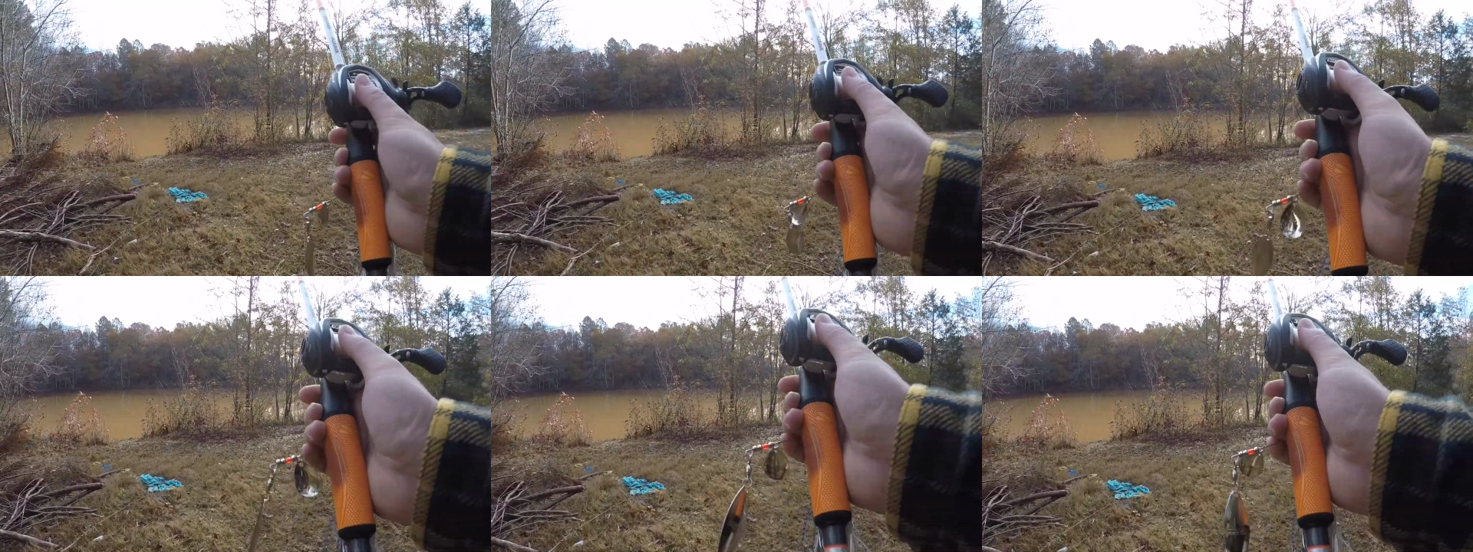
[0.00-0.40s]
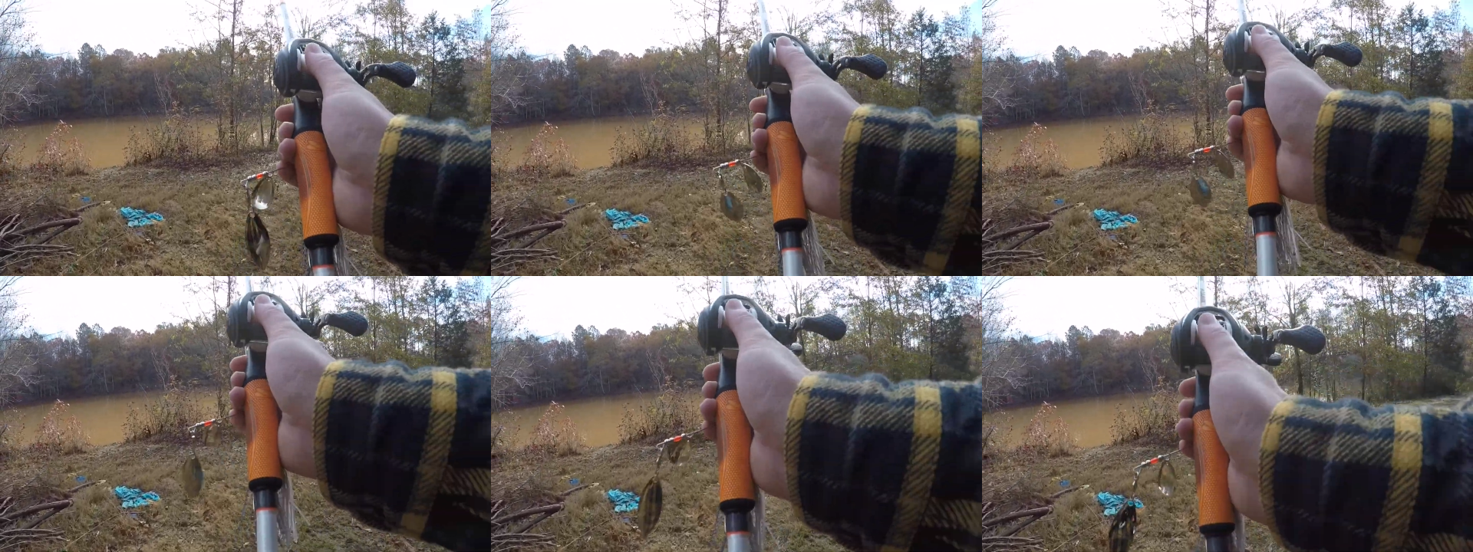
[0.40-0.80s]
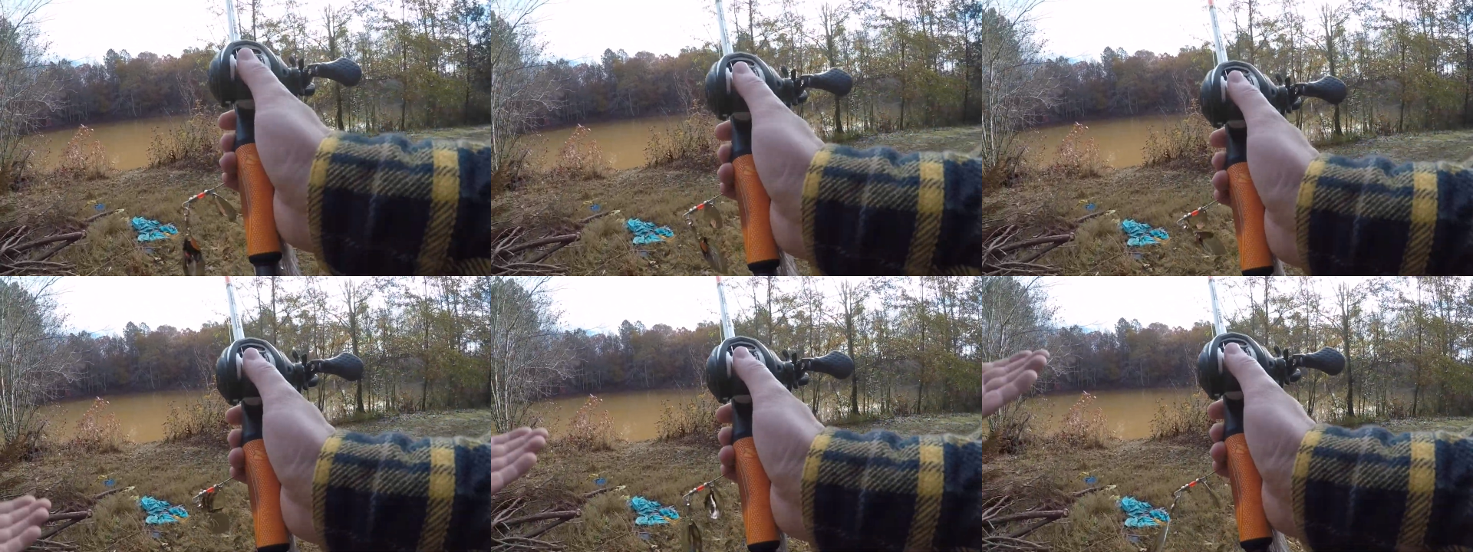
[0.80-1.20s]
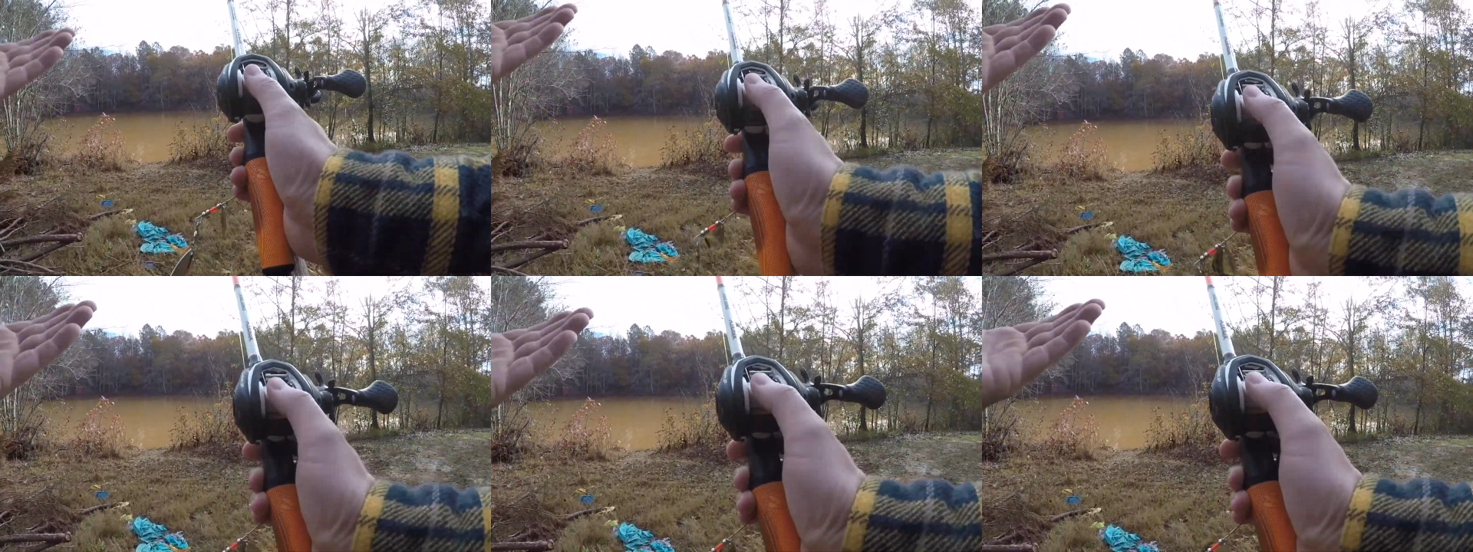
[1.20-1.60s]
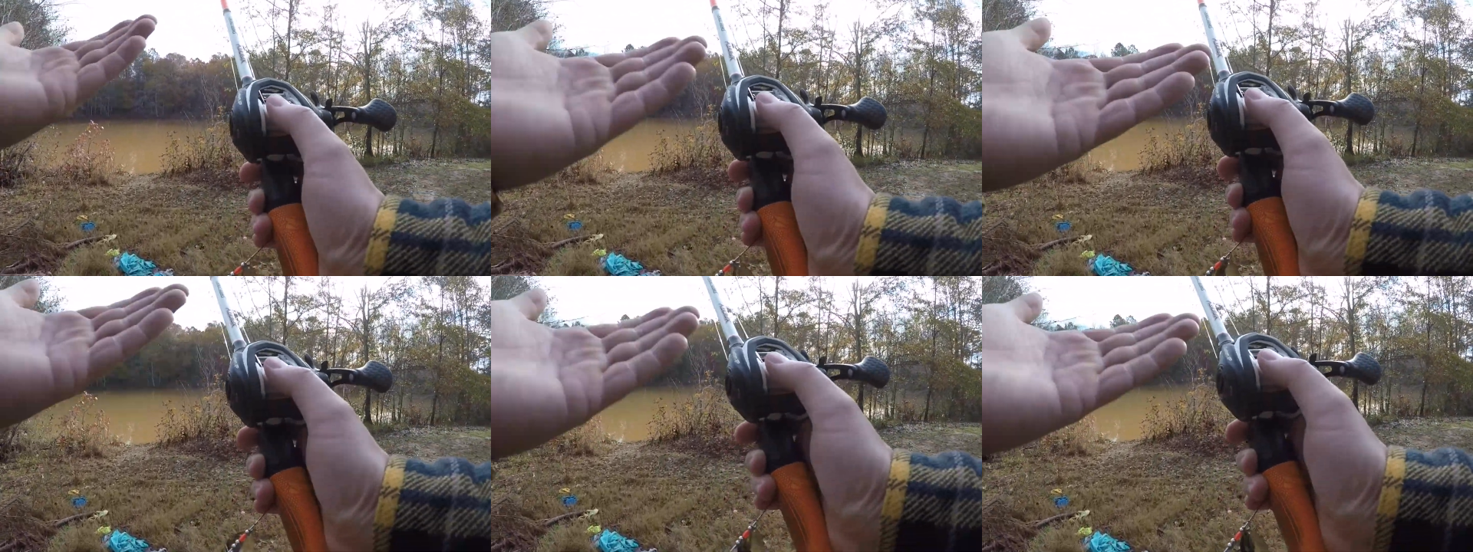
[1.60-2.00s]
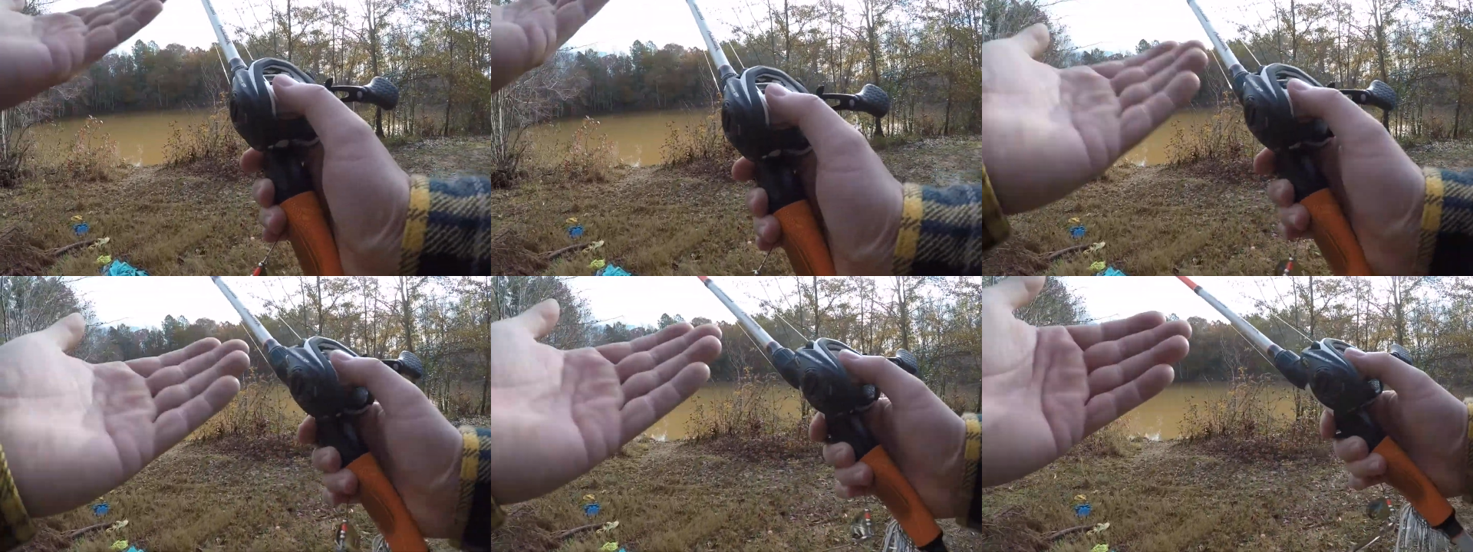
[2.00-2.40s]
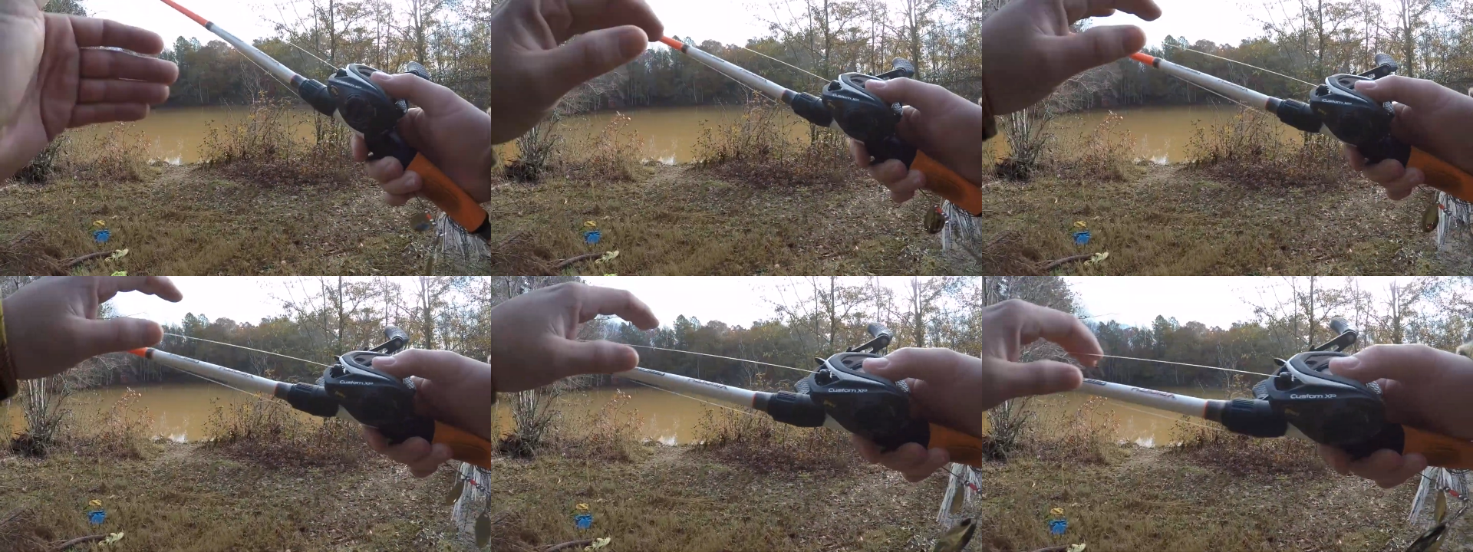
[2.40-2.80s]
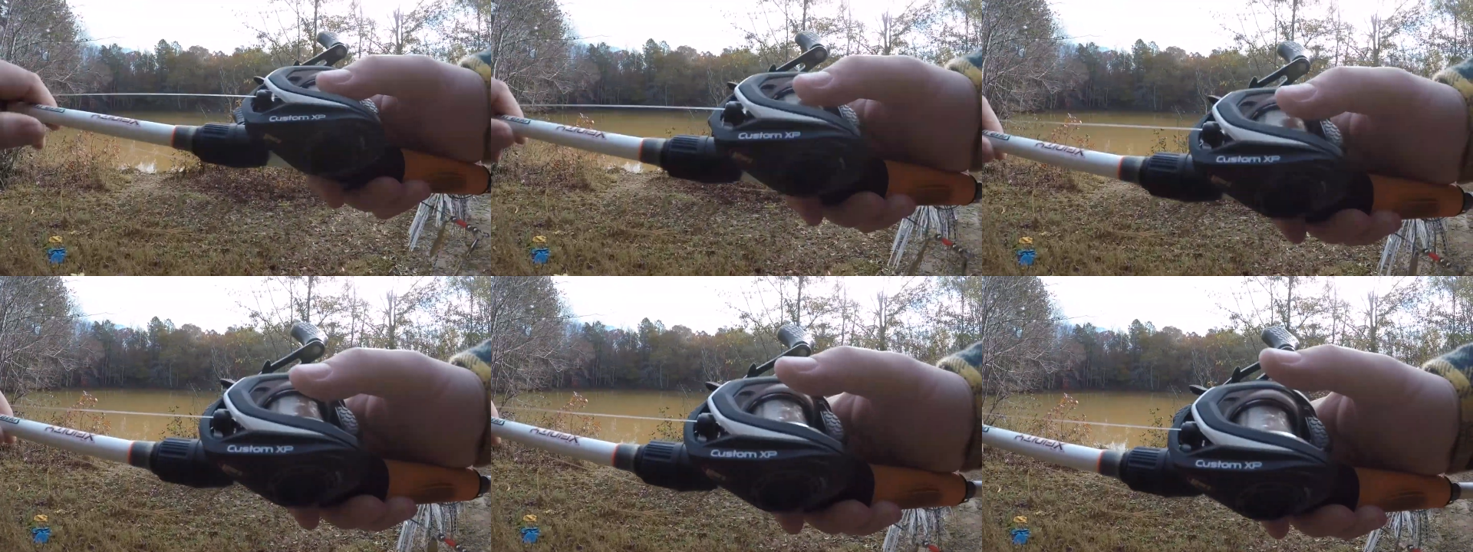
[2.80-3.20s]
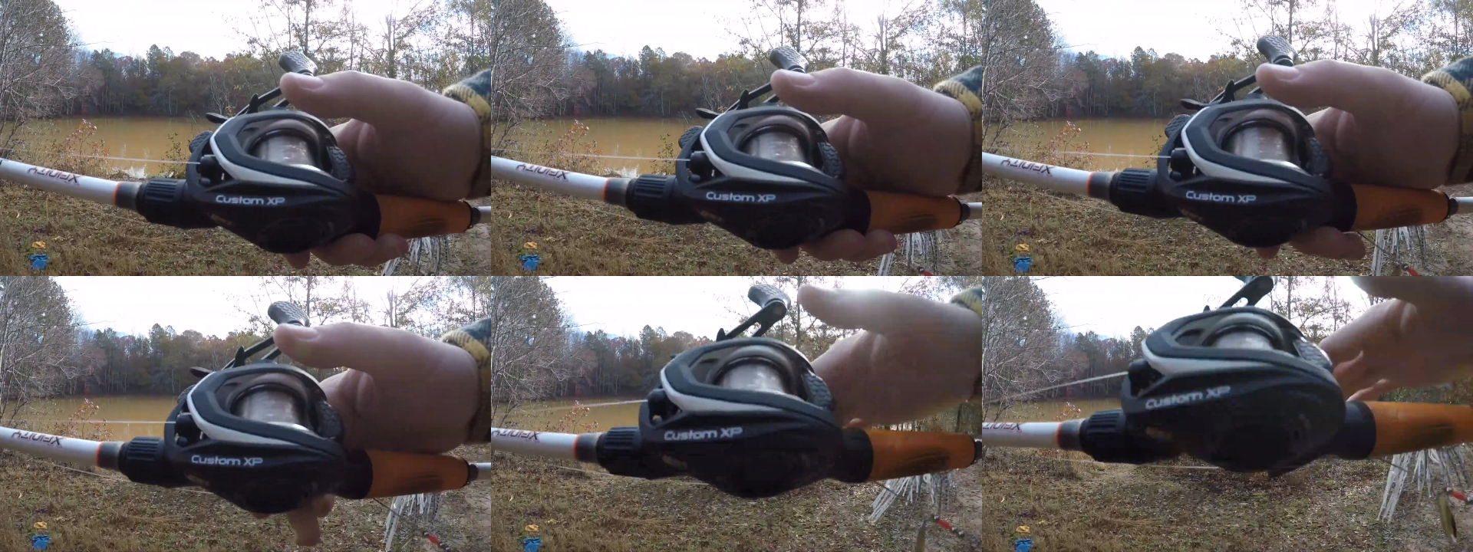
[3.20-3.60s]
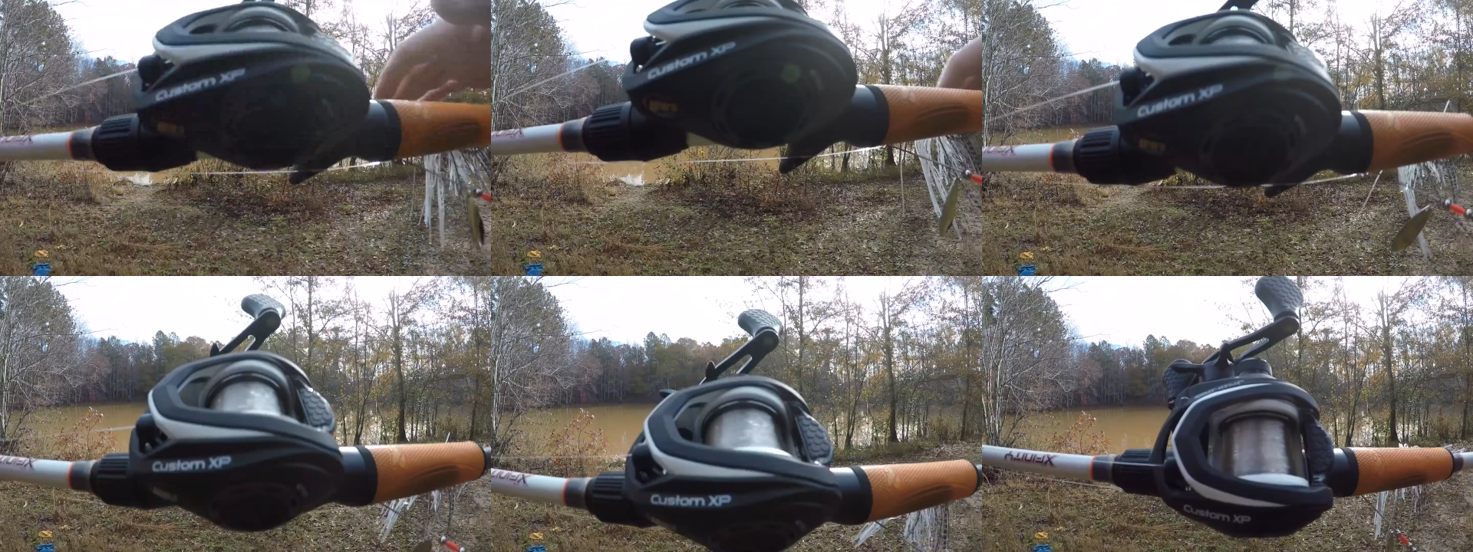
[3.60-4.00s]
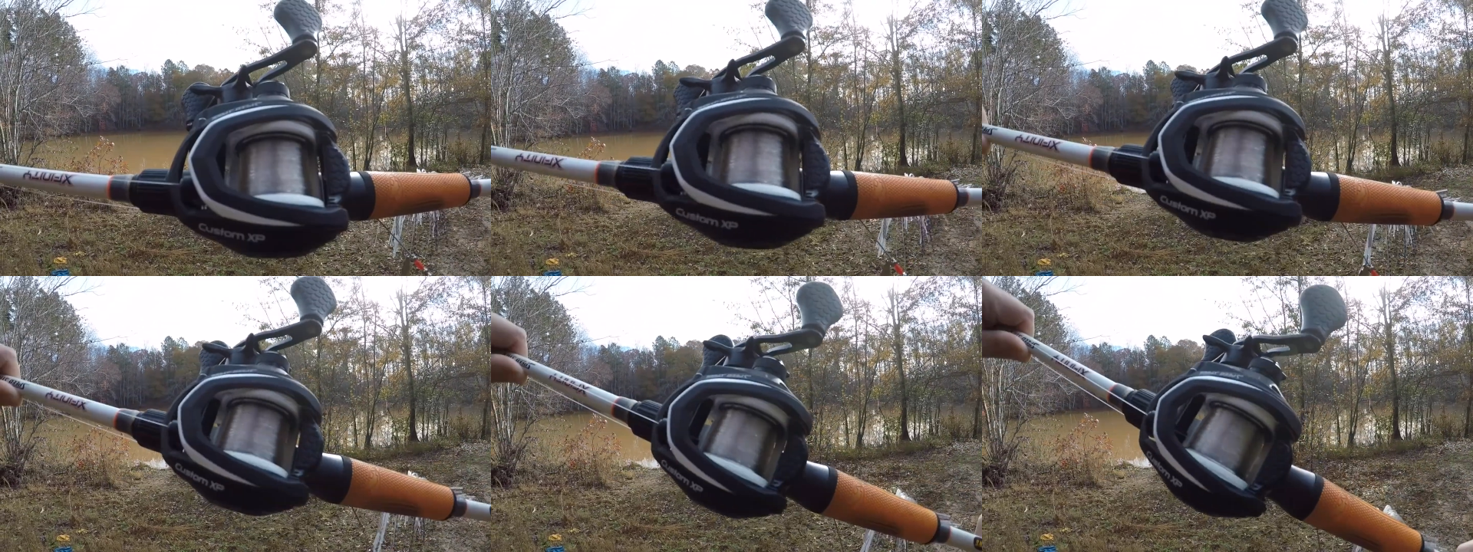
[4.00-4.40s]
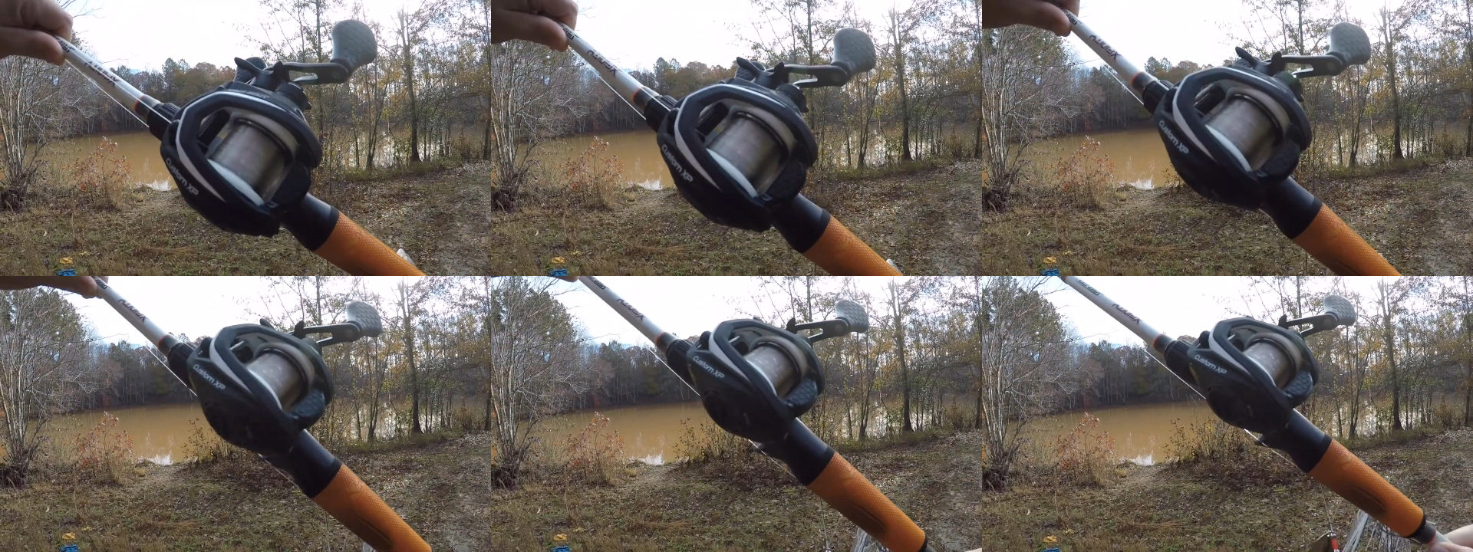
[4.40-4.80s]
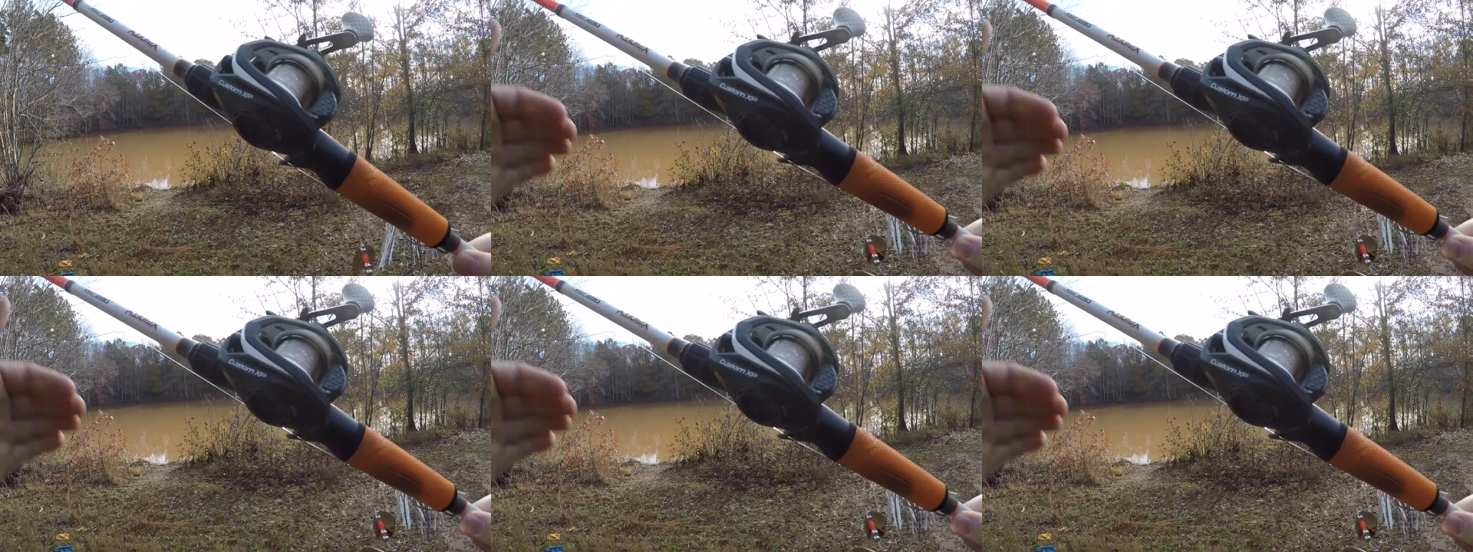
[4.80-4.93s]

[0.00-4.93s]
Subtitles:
(no speaker visible)